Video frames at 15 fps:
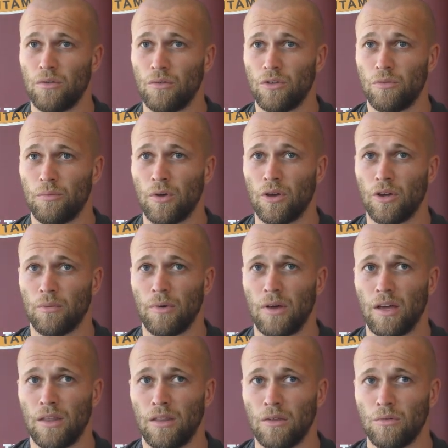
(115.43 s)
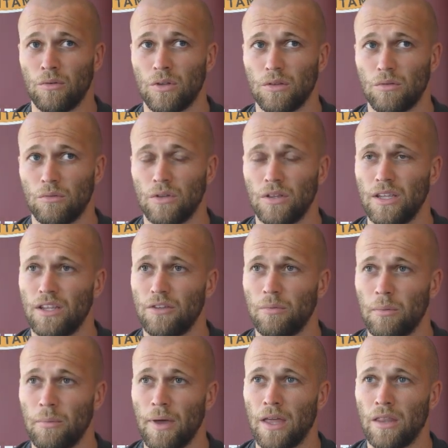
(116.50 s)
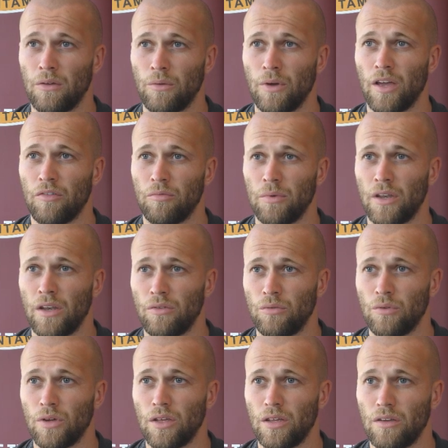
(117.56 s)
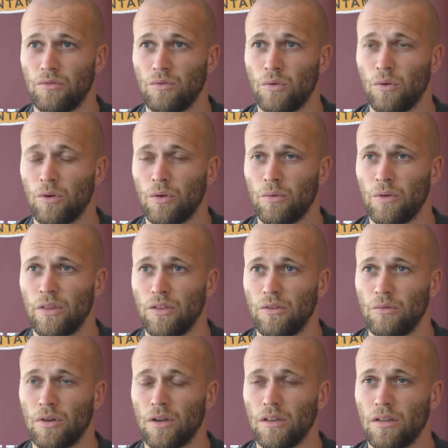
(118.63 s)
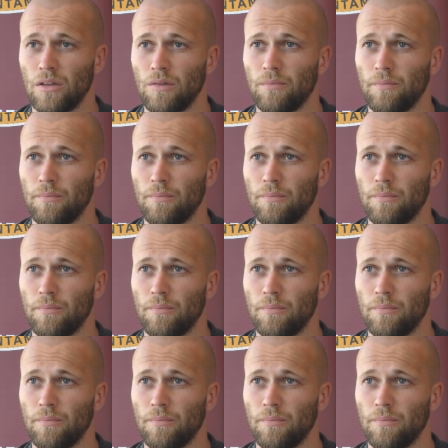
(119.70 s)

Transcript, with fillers: we spoke about it that we'll we'll need to be better than we have been if we if we want to win this one. I think.